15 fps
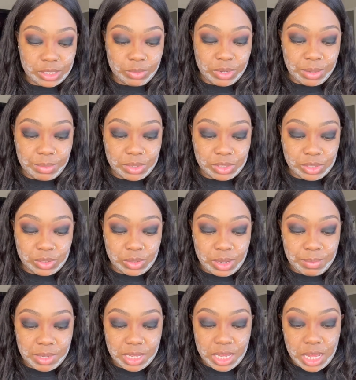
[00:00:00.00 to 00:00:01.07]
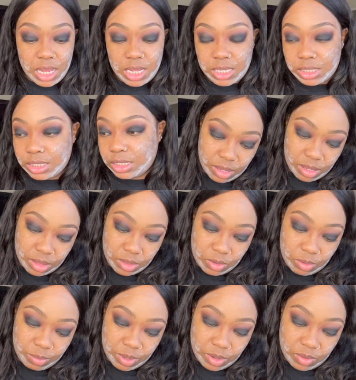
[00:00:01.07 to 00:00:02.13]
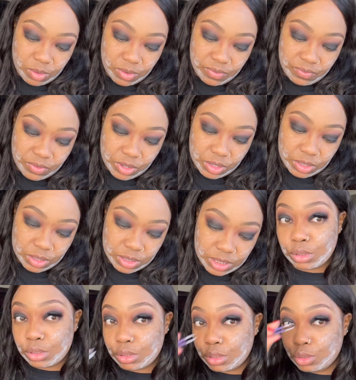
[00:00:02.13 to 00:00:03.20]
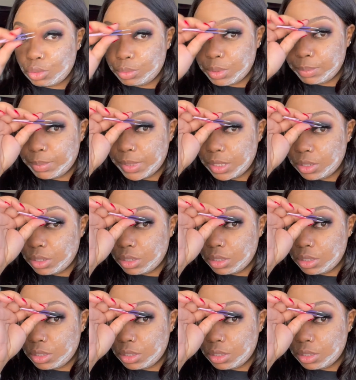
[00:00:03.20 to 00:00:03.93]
So what I'm gonna do, I'm gonna cut a little bit off first. That's a little bit better.